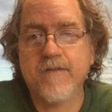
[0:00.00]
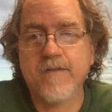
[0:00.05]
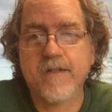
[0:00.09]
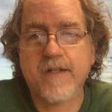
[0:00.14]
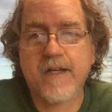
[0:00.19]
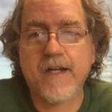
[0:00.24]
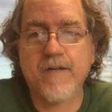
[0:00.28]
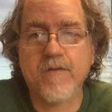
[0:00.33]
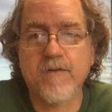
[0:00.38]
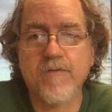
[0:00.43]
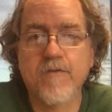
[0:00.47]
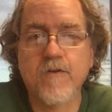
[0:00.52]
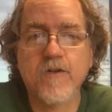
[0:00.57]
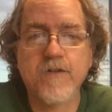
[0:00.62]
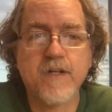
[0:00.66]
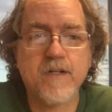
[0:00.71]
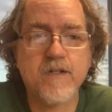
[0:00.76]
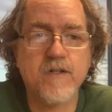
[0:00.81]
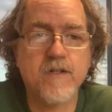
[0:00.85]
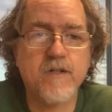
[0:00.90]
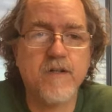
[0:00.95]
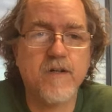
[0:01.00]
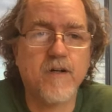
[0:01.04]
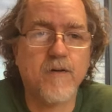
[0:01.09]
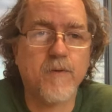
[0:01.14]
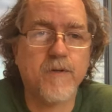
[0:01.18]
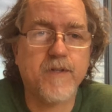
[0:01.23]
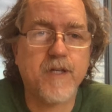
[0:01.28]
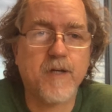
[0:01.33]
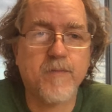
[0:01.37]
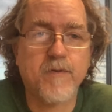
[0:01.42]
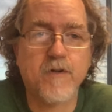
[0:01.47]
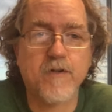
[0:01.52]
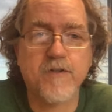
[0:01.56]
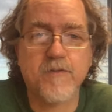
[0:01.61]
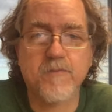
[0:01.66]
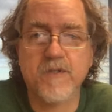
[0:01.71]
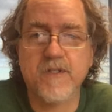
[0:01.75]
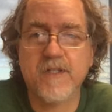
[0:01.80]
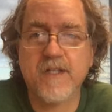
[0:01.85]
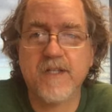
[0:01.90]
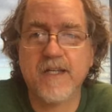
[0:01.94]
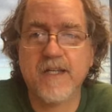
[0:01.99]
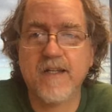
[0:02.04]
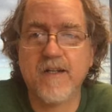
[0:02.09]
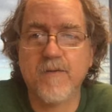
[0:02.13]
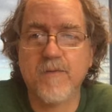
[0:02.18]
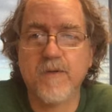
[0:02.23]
kind of reverse engineer what that person was thinking and